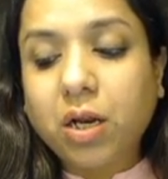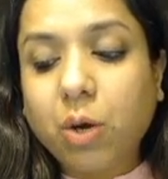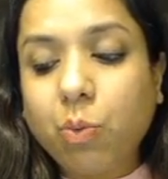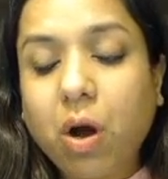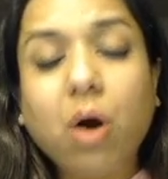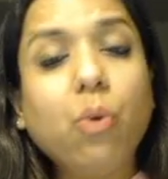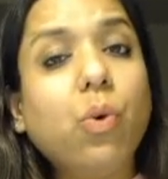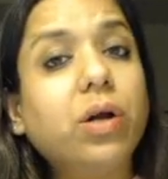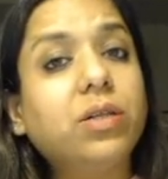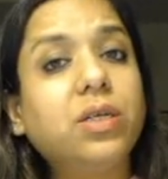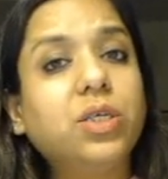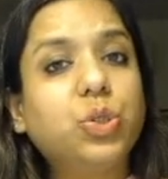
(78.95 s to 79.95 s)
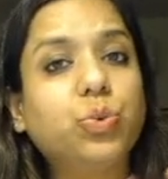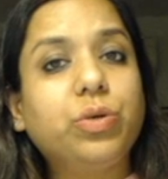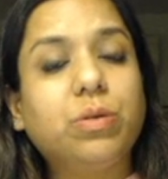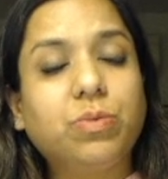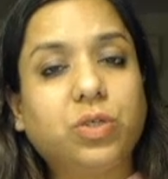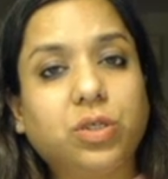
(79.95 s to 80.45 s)
Now, how are these two
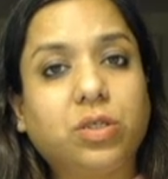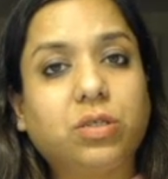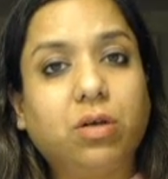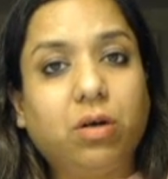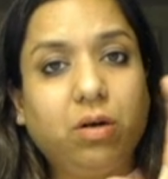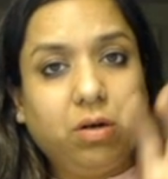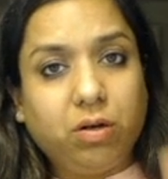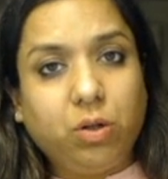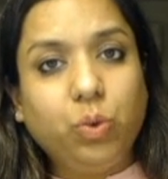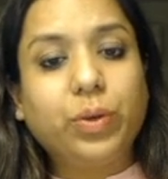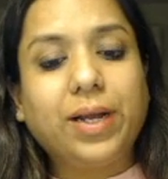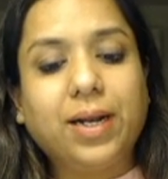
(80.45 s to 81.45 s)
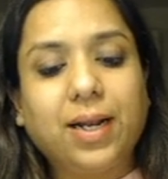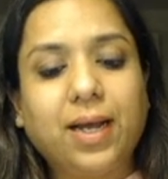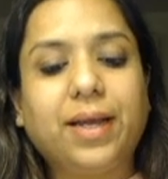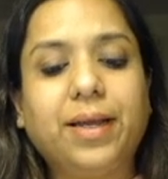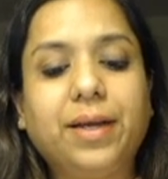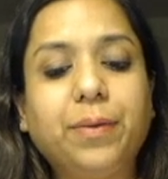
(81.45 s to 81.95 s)
images looking
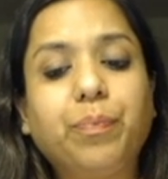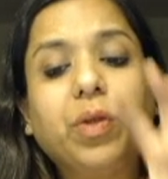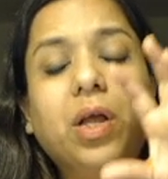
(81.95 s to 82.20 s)
like?